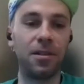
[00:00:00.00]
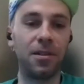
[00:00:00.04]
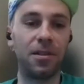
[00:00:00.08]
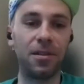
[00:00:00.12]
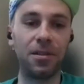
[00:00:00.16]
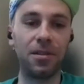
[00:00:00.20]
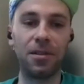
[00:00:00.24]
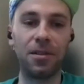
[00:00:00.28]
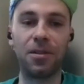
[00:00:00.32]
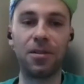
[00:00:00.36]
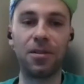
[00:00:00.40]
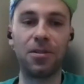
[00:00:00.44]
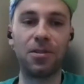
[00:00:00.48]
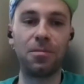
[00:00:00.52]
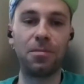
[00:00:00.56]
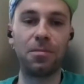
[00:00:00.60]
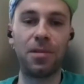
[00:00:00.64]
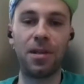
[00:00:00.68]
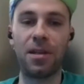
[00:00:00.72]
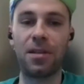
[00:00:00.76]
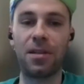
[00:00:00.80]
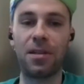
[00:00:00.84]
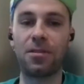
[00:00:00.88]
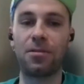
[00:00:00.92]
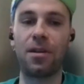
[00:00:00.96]
on, on the
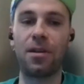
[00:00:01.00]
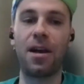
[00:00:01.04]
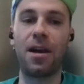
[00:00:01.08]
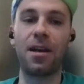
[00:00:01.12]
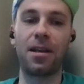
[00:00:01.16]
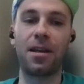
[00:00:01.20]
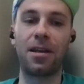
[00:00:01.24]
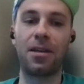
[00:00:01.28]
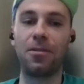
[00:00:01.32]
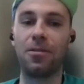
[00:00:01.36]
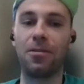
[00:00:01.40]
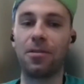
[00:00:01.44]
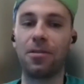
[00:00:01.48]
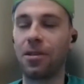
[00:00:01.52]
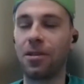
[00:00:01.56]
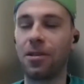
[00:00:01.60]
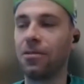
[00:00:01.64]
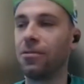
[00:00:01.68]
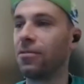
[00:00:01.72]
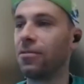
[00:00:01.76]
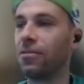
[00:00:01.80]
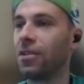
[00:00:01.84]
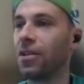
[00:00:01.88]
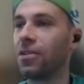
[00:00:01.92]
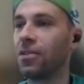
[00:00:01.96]
GPS track, and you can
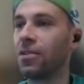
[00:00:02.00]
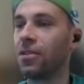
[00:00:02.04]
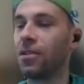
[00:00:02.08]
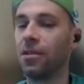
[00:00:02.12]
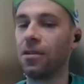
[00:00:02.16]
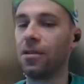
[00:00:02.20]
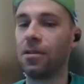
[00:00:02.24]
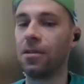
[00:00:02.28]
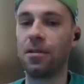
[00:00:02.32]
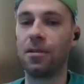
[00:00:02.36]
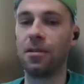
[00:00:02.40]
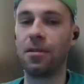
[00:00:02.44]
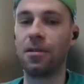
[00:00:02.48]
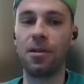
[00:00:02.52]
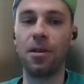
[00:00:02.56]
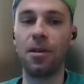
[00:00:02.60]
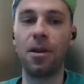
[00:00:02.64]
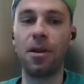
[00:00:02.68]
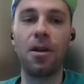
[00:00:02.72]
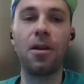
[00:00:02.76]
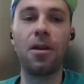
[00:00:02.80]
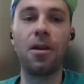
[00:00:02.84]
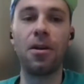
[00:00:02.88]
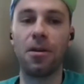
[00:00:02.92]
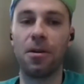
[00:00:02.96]
you fix it?
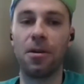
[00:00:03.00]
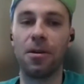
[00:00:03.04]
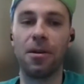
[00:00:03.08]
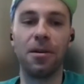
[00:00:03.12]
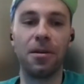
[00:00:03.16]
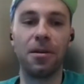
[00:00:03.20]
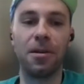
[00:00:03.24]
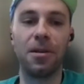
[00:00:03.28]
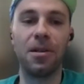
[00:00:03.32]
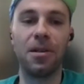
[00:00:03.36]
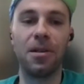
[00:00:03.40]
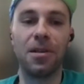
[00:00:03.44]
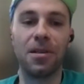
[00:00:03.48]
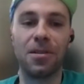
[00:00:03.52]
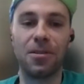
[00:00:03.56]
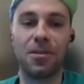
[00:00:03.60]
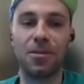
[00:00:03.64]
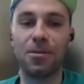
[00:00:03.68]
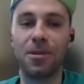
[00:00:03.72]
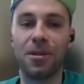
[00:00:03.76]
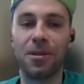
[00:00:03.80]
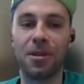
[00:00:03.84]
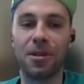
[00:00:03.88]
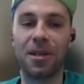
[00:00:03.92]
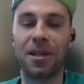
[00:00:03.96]
No, no,
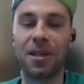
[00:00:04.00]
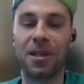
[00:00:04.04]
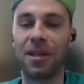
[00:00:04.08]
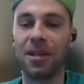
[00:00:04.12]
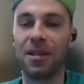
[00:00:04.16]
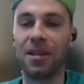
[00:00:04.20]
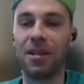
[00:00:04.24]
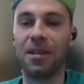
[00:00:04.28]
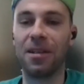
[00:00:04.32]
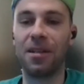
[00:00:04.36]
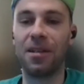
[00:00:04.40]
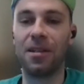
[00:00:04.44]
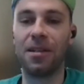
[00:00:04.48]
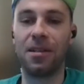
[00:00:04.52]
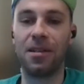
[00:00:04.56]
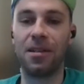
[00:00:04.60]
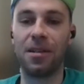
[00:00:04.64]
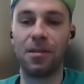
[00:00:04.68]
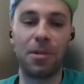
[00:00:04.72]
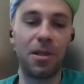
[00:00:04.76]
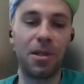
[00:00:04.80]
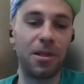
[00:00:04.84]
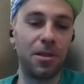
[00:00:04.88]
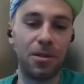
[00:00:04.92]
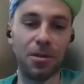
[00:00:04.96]
it's working,
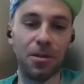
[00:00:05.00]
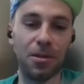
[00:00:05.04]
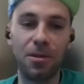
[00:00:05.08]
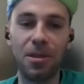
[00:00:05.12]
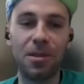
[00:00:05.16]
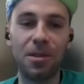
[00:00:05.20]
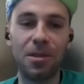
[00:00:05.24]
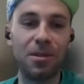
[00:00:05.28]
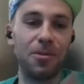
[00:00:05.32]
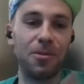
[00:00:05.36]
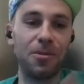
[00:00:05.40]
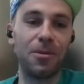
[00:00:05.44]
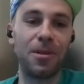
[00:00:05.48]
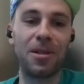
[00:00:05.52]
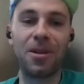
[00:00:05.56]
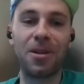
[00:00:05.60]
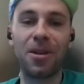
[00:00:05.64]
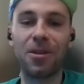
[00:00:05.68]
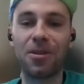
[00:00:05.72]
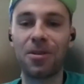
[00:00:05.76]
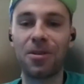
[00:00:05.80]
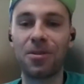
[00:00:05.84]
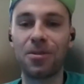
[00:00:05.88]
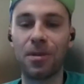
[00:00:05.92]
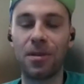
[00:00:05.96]
but you did you were
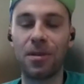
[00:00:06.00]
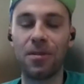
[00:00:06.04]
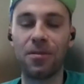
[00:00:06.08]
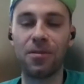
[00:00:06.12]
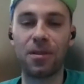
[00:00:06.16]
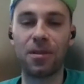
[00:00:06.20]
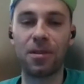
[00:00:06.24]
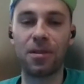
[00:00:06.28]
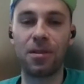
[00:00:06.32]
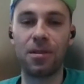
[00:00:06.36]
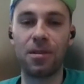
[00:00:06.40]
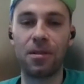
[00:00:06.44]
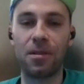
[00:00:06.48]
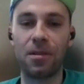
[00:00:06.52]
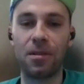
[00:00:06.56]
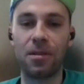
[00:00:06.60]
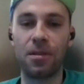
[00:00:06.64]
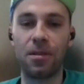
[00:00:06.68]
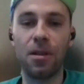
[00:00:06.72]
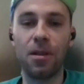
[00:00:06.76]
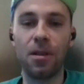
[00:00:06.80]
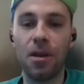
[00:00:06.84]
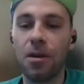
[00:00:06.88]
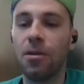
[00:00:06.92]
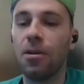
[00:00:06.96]
not on Zwift.
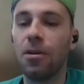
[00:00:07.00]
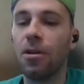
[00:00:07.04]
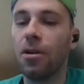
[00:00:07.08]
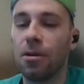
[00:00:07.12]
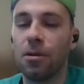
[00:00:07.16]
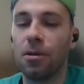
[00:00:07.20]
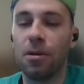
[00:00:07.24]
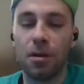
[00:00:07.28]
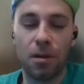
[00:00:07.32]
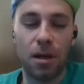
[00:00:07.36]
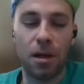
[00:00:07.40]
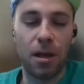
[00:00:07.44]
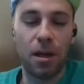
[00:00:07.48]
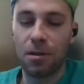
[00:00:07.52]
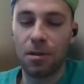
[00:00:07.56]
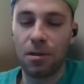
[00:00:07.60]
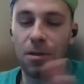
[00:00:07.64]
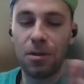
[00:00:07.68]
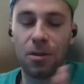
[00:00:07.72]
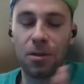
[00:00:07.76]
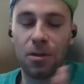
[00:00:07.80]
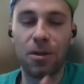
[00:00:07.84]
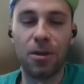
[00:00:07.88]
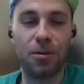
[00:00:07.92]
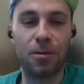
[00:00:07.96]
Oh no, I
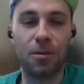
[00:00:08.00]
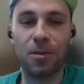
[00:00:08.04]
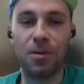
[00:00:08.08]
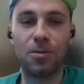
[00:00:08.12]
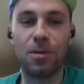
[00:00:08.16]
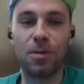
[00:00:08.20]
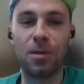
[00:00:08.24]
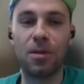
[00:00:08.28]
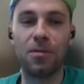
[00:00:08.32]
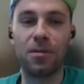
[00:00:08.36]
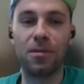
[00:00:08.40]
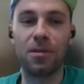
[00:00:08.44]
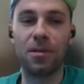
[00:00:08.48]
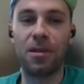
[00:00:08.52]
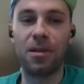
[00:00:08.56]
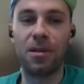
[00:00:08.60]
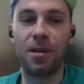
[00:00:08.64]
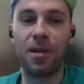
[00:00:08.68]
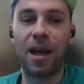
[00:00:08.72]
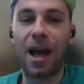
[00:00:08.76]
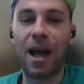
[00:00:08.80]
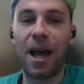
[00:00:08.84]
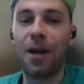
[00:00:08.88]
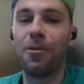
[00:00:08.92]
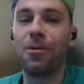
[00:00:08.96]
didn't go on Zoo.
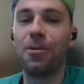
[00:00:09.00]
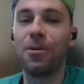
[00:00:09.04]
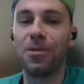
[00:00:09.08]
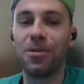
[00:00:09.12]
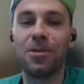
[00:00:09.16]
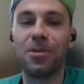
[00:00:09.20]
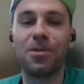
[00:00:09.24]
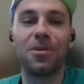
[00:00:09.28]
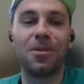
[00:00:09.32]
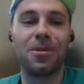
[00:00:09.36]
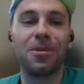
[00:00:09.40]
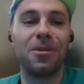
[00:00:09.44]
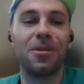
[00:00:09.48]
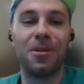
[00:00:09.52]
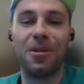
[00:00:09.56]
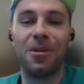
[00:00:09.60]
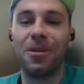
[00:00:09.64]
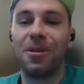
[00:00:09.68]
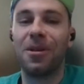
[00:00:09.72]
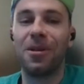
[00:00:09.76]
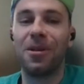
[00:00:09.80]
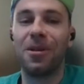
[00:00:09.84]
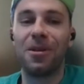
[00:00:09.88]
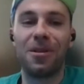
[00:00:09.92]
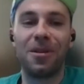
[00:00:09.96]
I was,
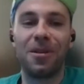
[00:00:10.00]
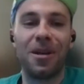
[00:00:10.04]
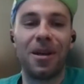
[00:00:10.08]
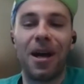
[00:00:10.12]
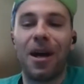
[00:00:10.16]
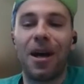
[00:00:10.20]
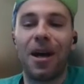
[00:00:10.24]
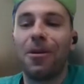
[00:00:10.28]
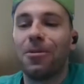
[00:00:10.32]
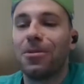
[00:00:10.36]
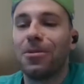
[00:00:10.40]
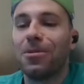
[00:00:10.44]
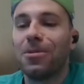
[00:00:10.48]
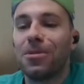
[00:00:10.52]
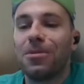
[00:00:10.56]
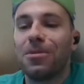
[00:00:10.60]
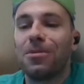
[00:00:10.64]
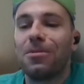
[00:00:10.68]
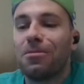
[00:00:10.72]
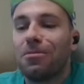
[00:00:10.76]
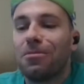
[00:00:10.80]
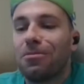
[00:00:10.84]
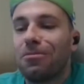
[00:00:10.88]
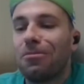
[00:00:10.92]
I was,